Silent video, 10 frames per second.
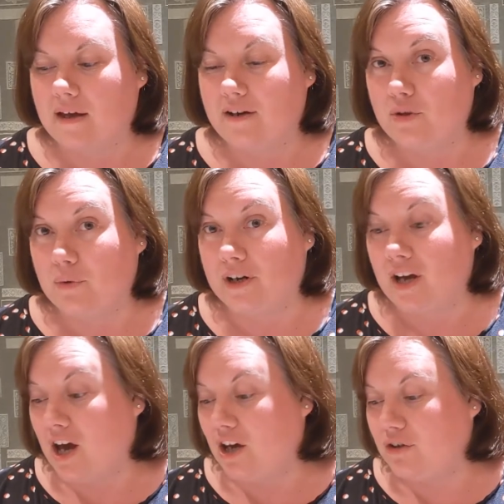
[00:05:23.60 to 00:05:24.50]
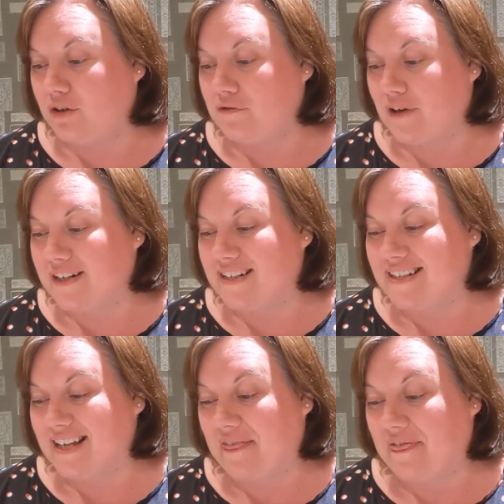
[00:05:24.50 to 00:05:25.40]
Another one. A good friend is
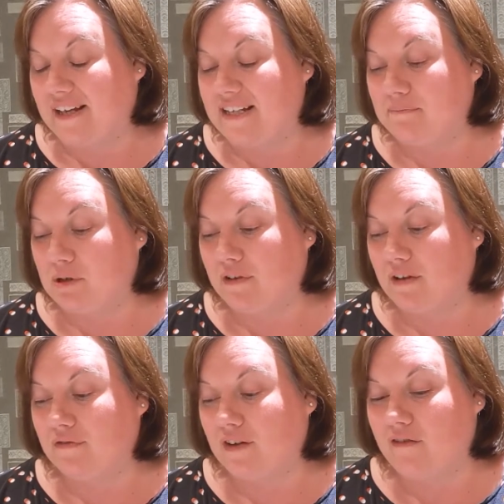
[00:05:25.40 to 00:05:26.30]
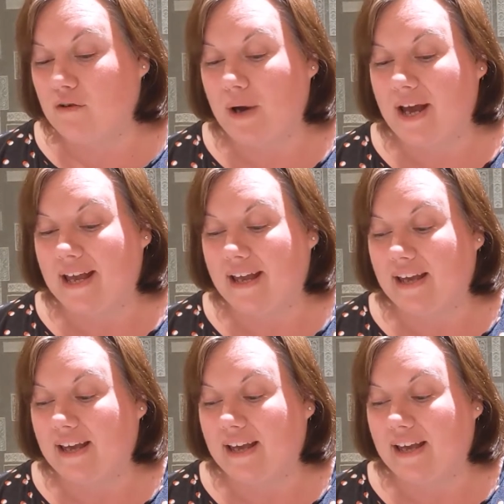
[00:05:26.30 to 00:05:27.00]
sad that he's moving far away.